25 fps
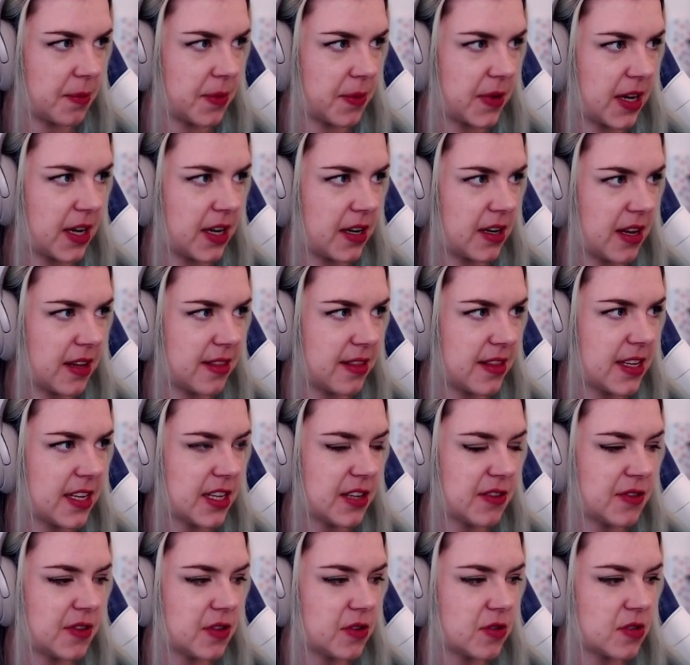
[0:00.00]
But I think
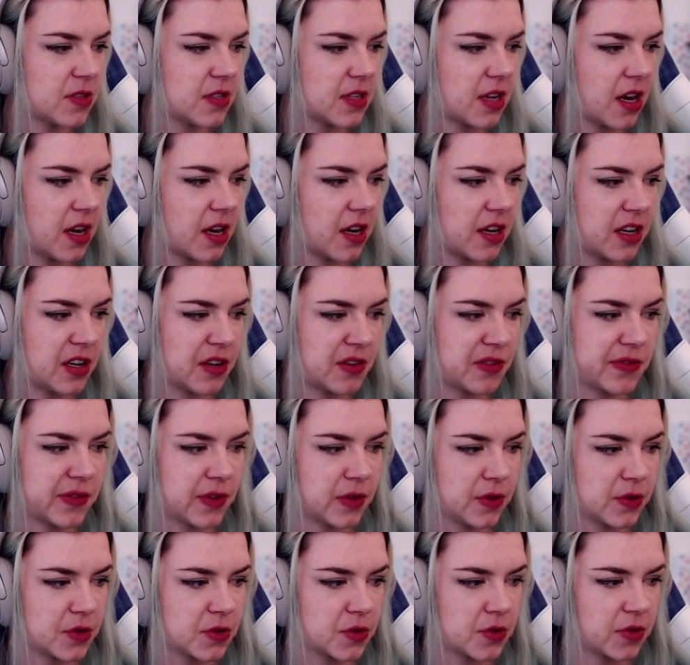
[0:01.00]
if you start it in
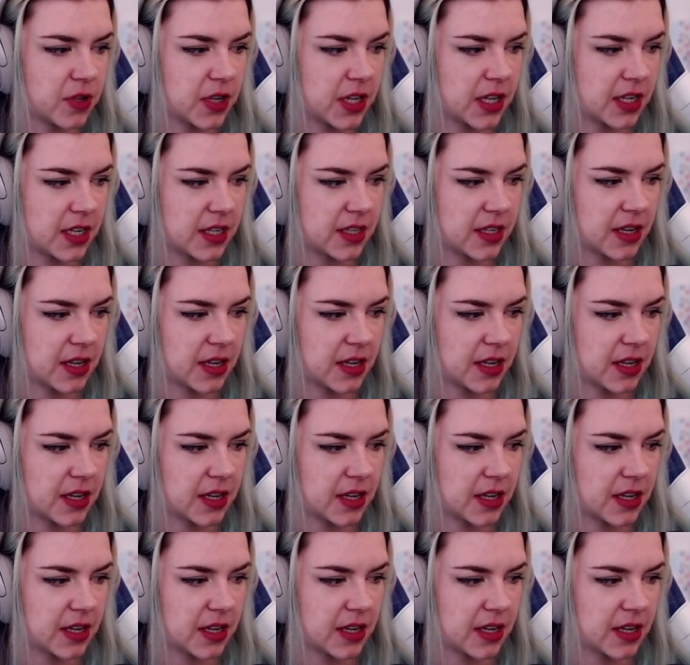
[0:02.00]
full screen,